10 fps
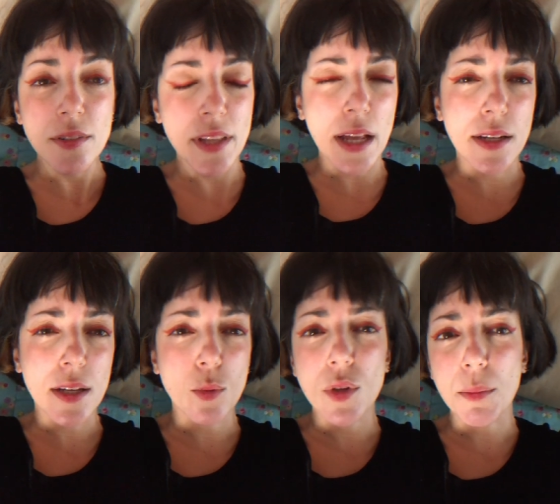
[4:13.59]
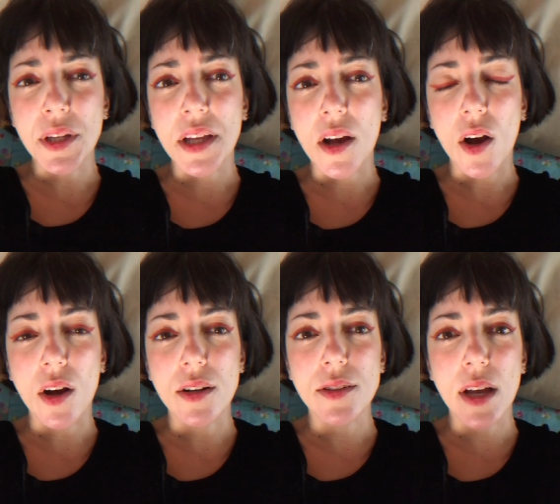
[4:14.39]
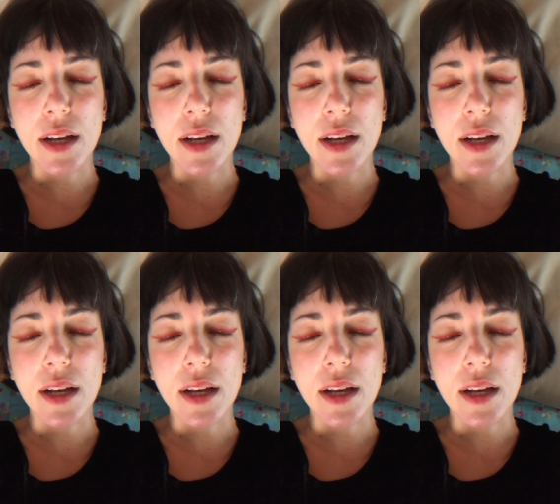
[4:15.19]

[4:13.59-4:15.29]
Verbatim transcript: then it wouldn't be that hard.